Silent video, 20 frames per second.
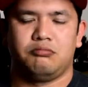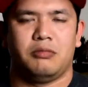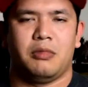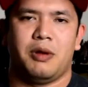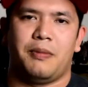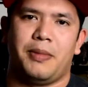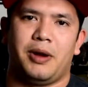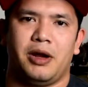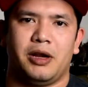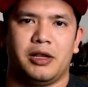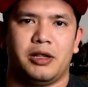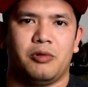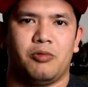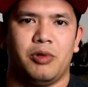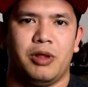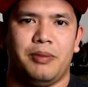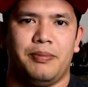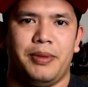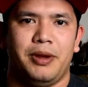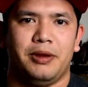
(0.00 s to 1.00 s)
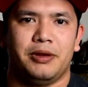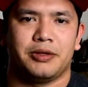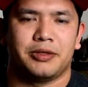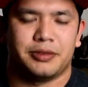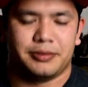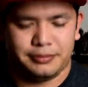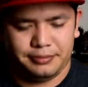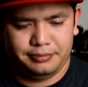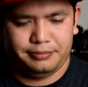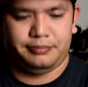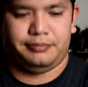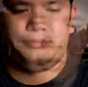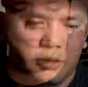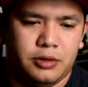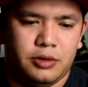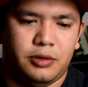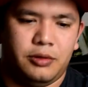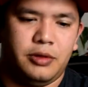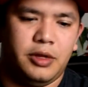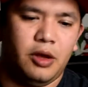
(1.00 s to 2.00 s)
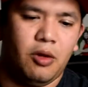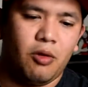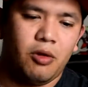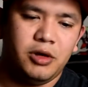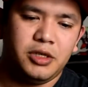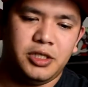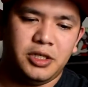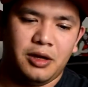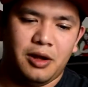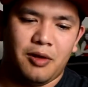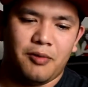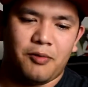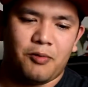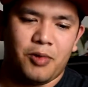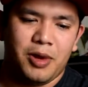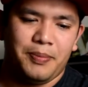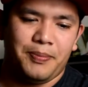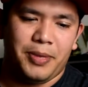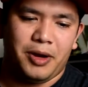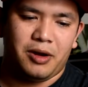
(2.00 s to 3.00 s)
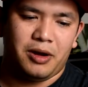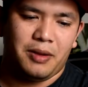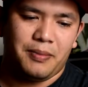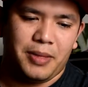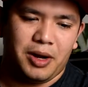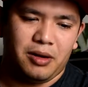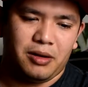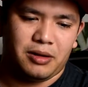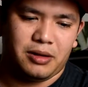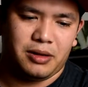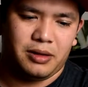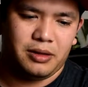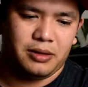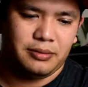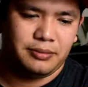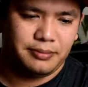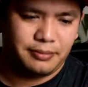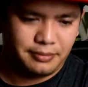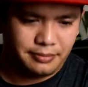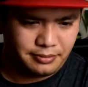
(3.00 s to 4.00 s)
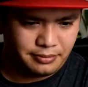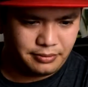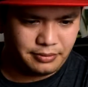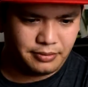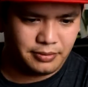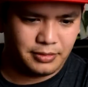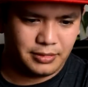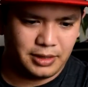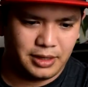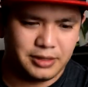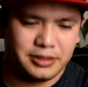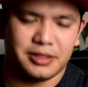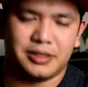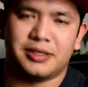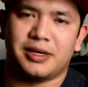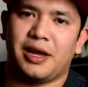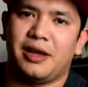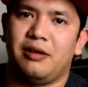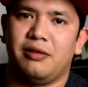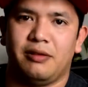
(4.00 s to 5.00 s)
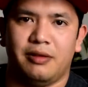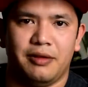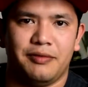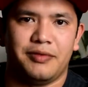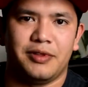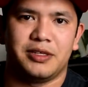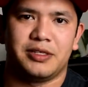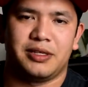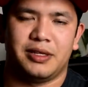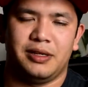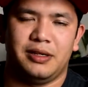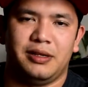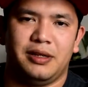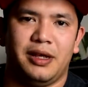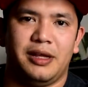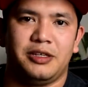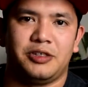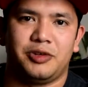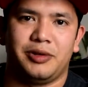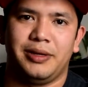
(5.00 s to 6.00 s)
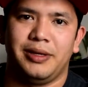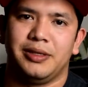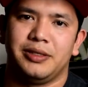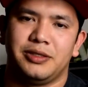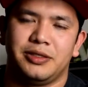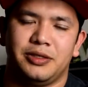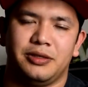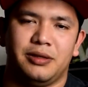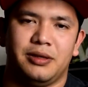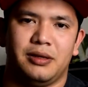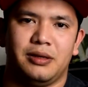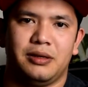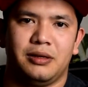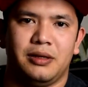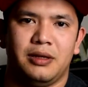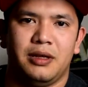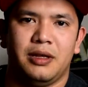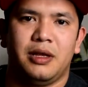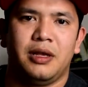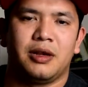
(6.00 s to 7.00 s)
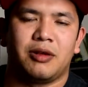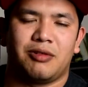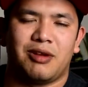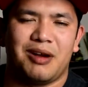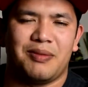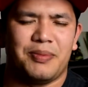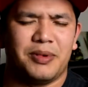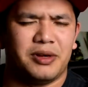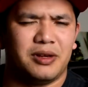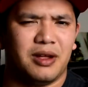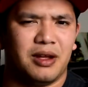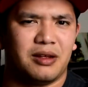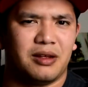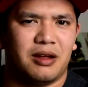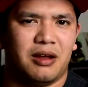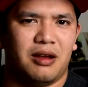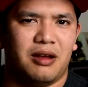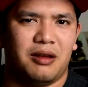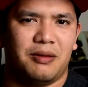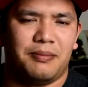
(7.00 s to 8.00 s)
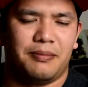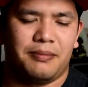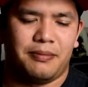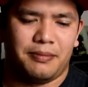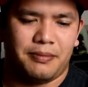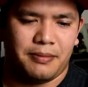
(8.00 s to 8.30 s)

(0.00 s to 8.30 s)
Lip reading: American wheat beers. So, the origin of wheat beer in America is the title of this entry into the craftbeer.com